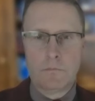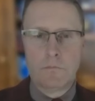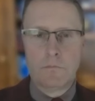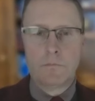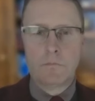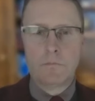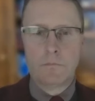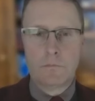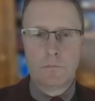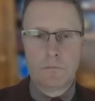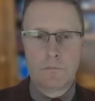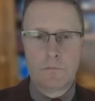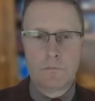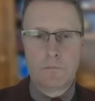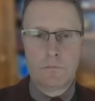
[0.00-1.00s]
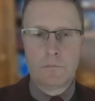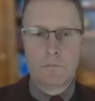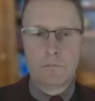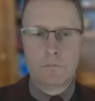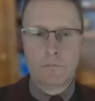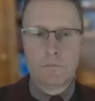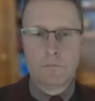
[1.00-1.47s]

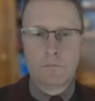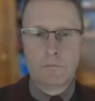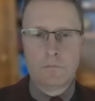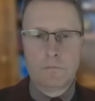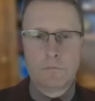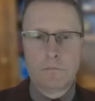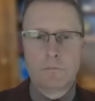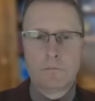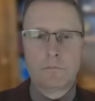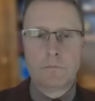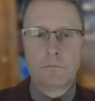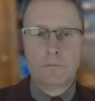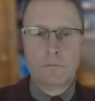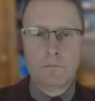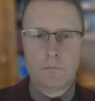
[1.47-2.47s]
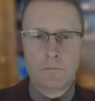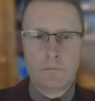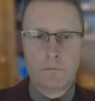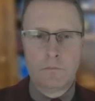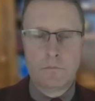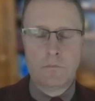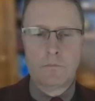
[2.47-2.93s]

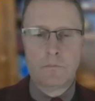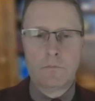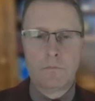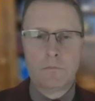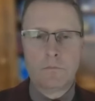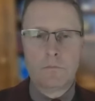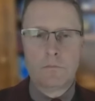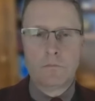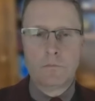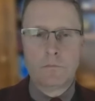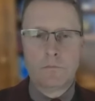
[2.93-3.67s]
No words are spoken by the person on screen.